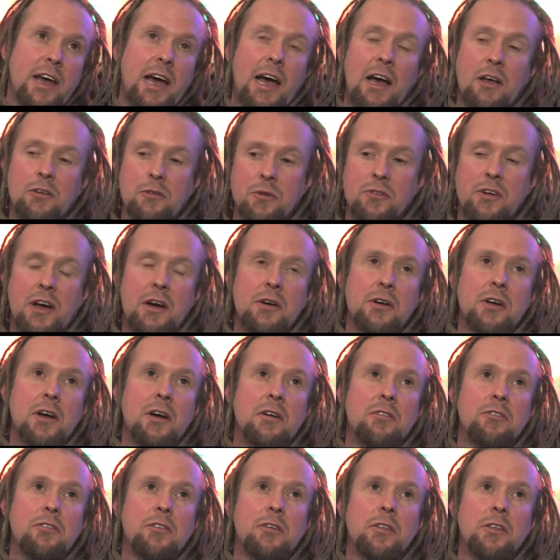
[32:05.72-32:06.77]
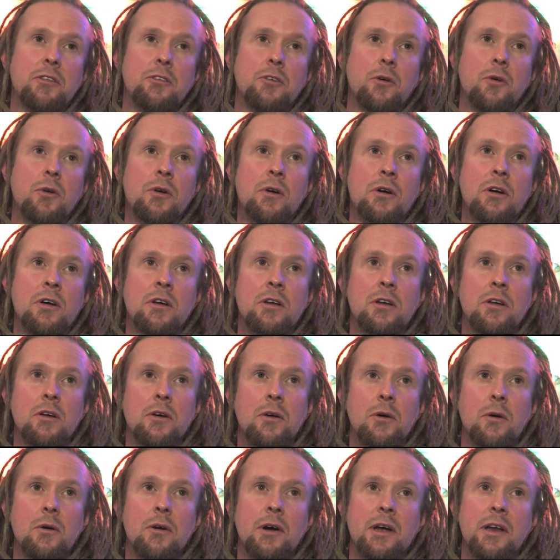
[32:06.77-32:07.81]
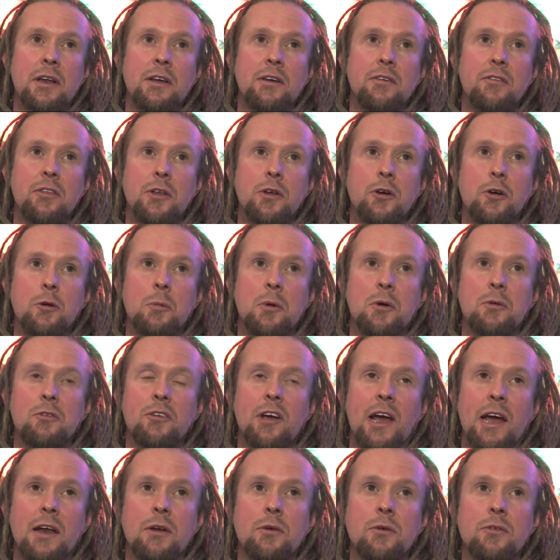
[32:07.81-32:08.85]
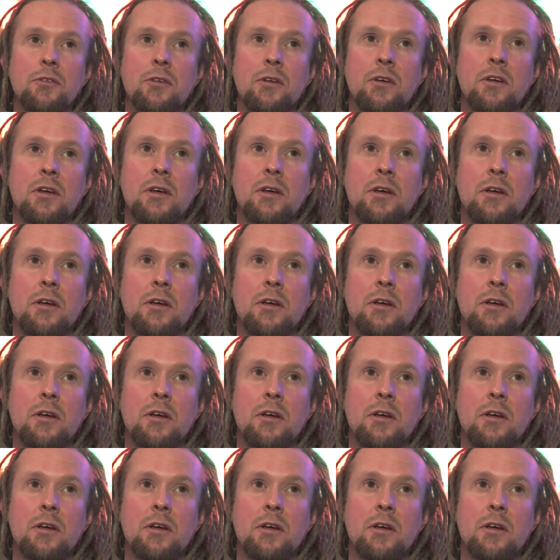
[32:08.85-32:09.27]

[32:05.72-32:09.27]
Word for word: the house without going through the door or any of the normal channels.